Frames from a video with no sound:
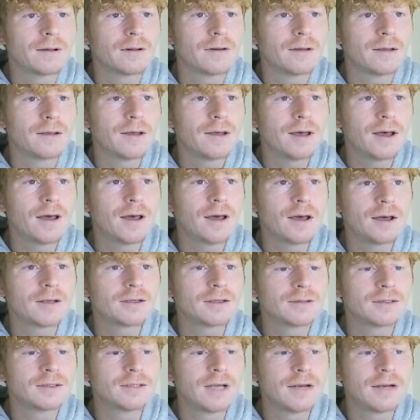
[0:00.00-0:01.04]
Yeah,
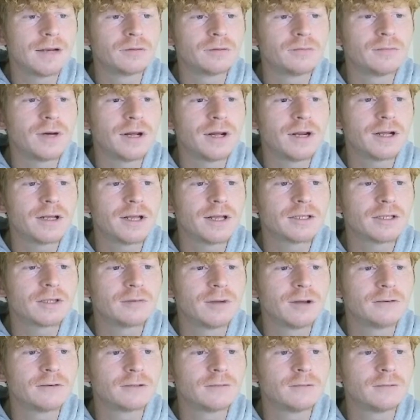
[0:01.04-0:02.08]
save some mana, get some
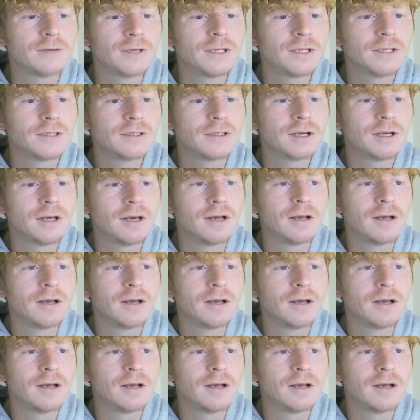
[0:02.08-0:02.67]
levels on things.